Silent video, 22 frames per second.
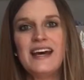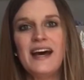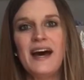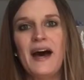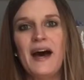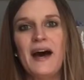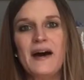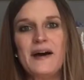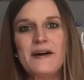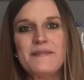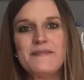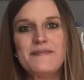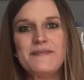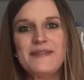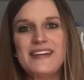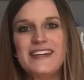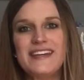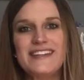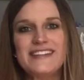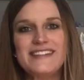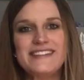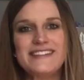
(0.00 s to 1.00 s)
um,
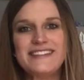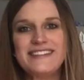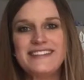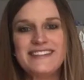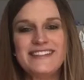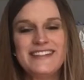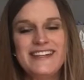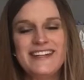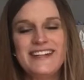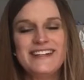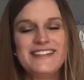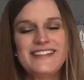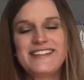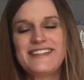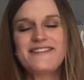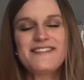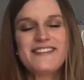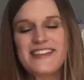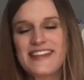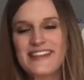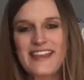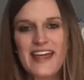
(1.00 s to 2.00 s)
and just
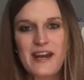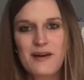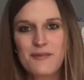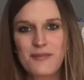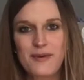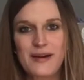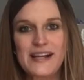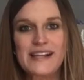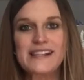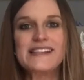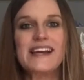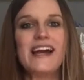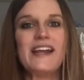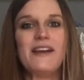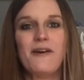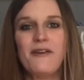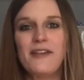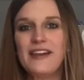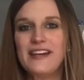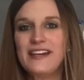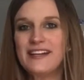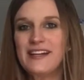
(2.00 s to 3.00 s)
everything that it brings. I
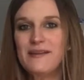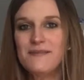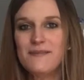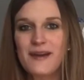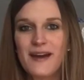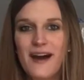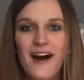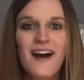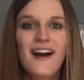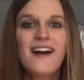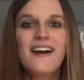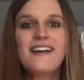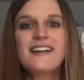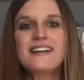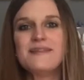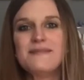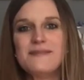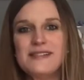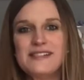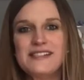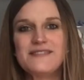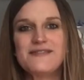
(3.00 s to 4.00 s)
know that it can be hard,
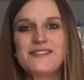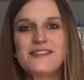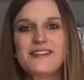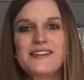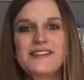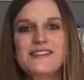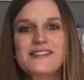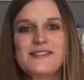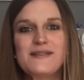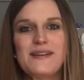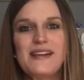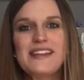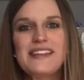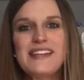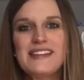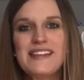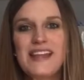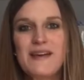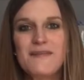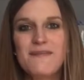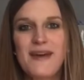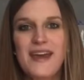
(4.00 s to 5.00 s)
it can be difficult, so
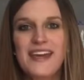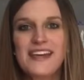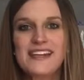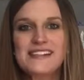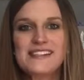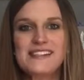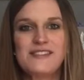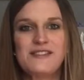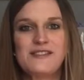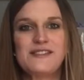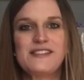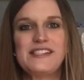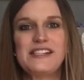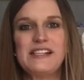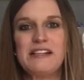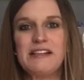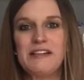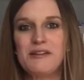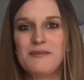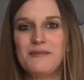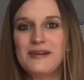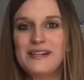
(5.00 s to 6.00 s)
anything that makes nursing
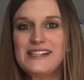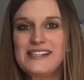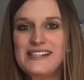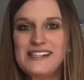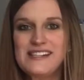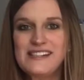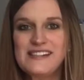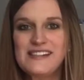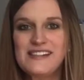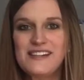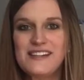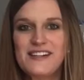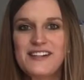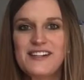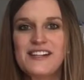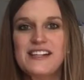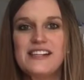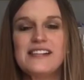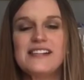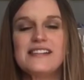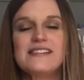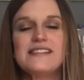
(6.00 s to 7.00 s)
a little bit easier
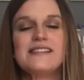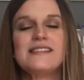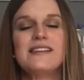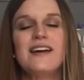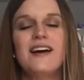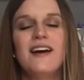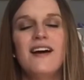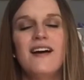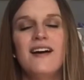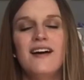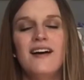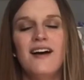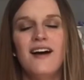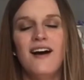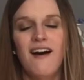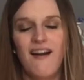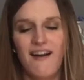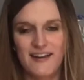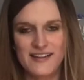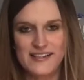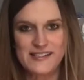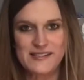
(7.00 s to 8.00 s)
is
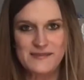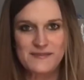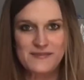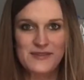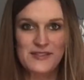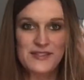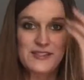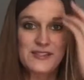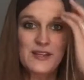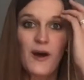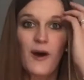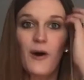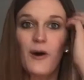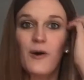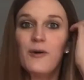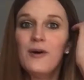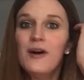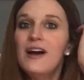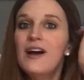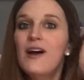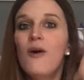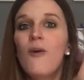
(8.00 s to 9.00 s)
awesome.
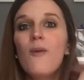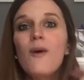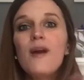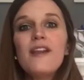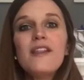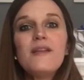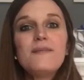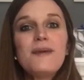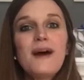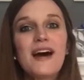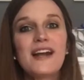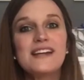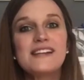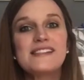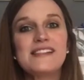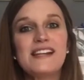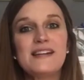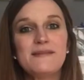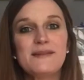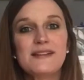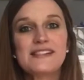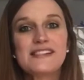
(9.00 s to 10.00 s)
So one of the
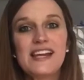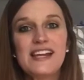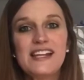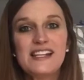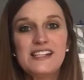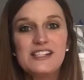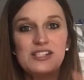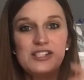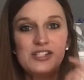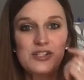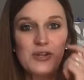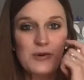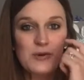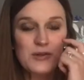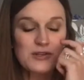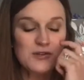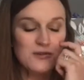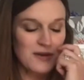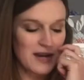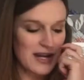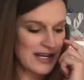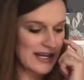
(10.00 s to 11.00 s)
products that I'm excited to show
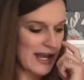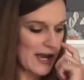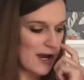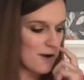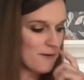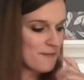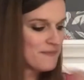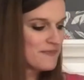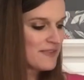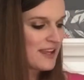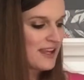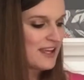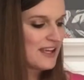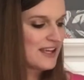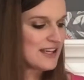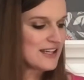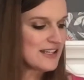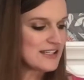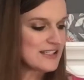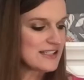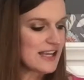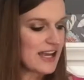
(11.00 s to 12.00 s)
you right now
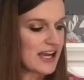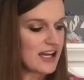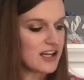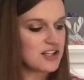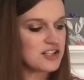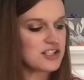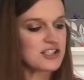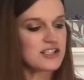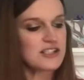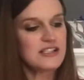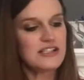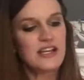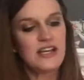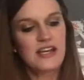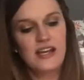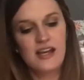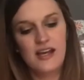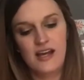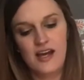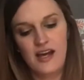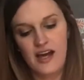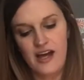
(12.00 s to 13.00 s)
is
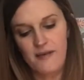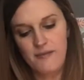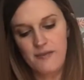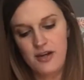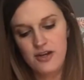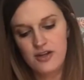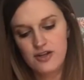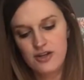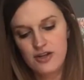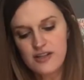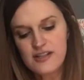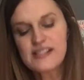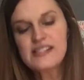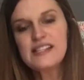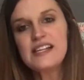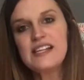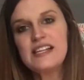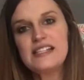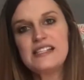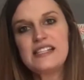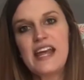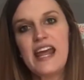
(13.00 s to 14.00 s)
actually um, a
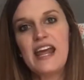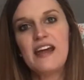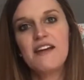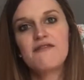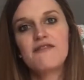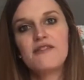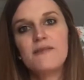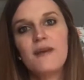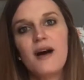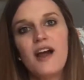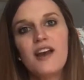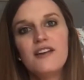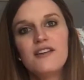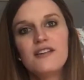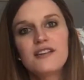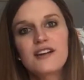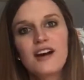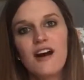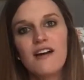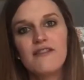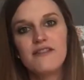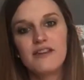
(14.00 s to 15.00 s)
nursing tank from
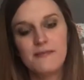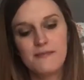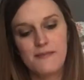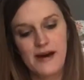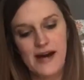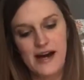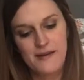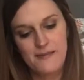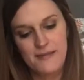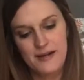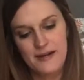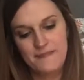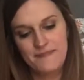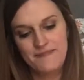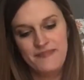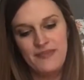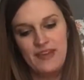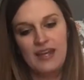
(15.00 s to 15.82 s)
Undercover Mama.